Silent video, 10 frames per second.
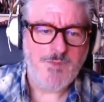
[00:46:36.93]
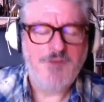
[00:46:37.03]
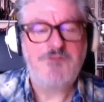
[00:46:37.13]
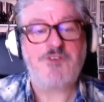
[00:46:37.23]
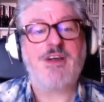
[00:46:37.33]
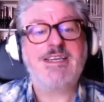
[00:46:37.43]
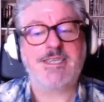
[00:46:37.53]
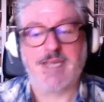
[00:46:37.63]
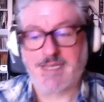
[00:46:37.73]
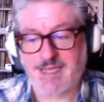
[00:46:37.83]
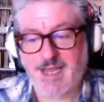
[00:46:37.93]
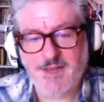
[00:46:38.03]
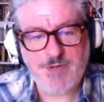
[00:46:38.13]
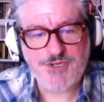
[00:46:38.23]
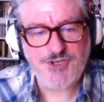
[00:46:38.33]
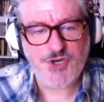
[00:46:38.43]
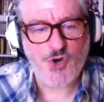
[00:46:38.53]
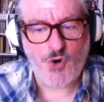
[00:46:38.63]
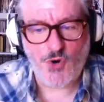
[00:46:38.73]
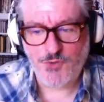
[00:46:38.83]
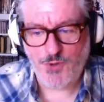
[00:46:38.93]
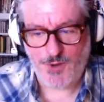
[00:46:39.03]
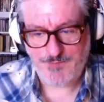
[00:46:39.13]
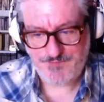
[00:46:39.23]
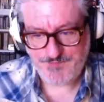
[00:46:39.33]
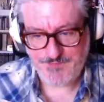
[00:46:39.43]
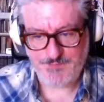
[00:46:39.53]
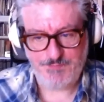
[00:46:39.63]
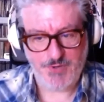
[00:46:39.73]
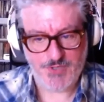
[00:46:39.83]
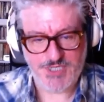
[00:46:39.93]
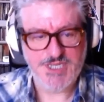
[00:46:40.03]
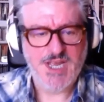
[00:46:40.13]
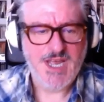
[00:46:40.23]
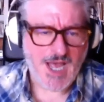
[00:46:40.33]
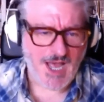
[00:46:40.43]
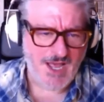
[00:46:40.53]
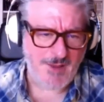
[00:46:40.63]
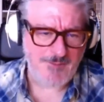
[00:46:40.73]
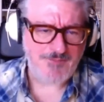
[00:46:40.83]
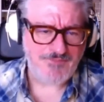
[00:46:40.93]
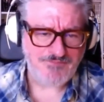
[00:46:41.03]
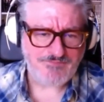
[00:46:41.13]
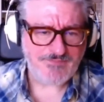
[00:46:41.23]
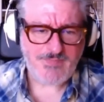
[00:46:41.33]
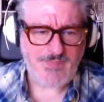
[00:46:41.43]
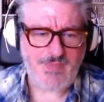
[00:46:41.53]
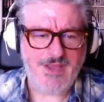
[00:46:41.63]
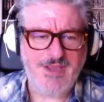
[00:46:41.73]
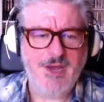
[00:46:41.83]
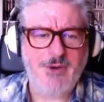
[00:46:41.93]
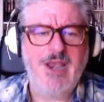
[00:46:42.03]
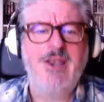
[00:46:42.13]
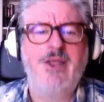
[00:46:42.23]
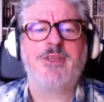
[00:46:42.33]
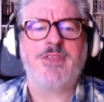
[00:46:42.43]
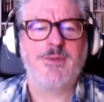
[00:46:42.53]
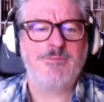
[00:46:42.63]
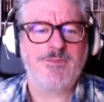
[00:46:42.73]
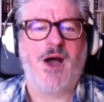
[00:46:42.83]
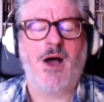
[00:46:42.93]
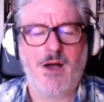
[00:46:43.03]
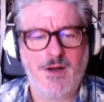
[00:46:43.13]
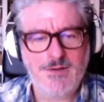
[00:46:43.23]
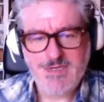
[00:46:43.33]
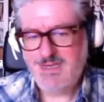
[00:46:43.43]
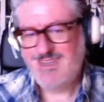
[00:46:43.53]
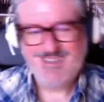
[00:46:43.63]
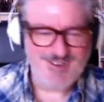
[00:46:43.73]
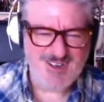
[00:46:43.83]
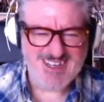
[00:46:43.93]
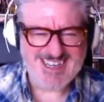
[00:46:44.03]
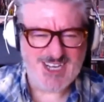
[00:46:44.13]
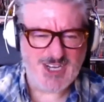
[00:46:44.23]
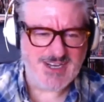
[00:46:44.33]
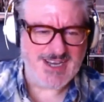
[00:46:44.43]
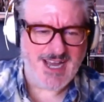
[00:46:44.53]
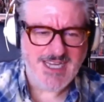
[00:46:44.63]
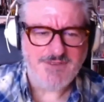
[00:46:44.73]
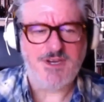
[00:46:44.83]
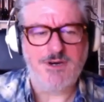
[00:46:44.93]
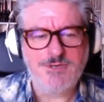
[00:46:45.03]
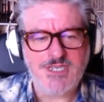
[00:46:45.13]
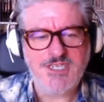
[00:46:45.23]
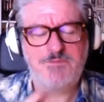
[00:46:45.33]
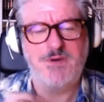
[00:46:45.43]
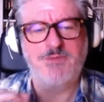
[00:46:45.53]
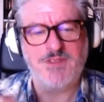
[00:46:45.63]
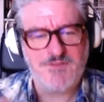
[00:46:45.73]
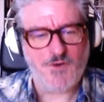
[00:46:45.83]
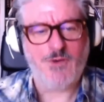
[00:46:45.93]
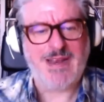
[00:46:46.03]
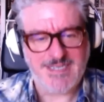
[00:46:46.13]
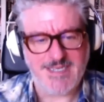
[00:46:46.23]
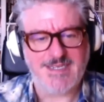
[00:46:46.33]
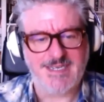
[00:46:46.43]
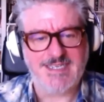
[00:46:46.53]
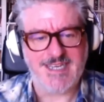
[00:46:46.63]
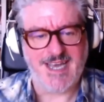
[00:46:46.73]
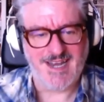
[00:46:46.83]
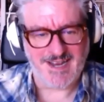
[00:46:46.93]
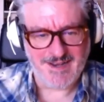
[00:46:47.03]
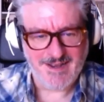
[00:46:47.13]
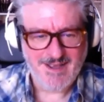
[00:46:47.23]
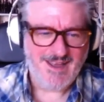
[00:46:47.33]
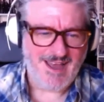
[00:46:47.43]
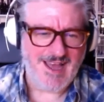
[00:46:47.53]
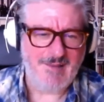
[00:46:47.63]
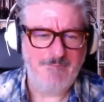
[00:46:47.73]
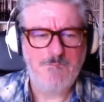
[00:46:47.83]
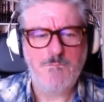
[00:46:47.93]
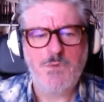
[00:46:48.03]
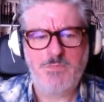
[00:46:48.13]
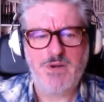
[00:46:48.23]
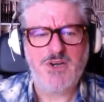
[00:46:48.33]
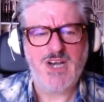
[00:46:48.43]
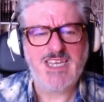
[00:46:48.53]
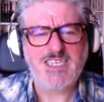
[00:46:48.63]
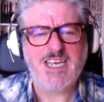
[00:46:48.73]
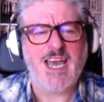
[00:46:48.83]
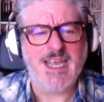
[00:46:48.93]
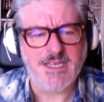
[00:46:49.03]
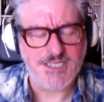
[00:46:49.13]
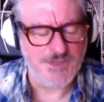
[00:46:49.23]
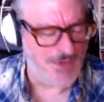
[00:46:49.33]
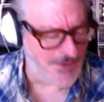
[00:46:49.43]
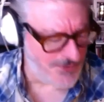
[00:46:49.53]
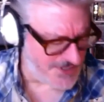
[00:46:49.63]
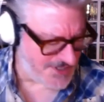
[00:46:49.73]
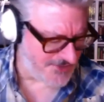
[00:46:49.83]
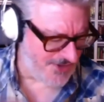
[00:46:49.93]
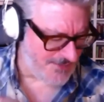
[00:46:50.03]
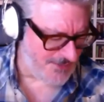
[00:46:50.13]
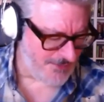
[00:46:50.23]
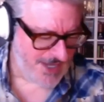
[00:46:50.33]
Forensic, the kind of Patricia Cornwell books. A lot of them are kind of cozies, but with forensic detailing. More blood, less cake, as somebody once described them.